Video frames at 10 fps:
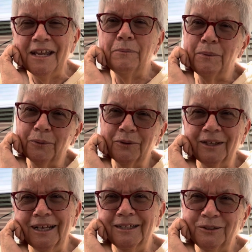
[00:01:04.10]
Happy
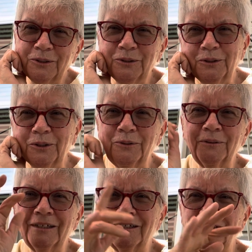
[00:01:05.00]
birthday to you.
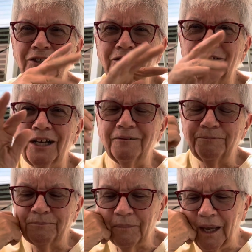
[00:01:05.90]
Cha cha cha.
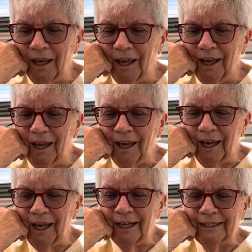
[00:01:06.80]

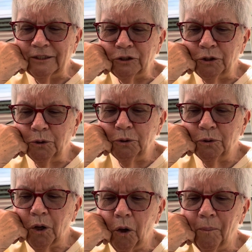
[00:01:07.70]
And Sue
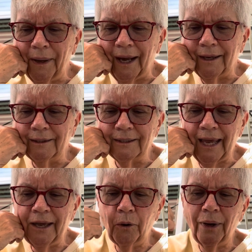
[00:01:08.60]
Kolbeck,
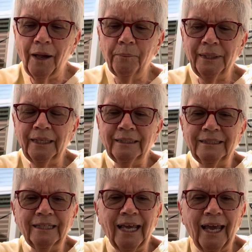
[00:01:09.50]
K O L B E
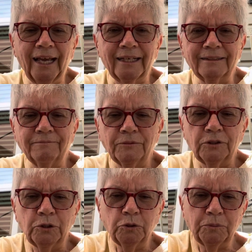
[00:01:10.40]
C K,
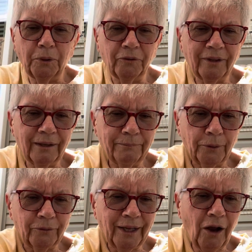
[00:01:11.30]
Sue's birth
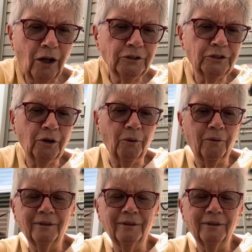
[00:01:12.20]
birthday also.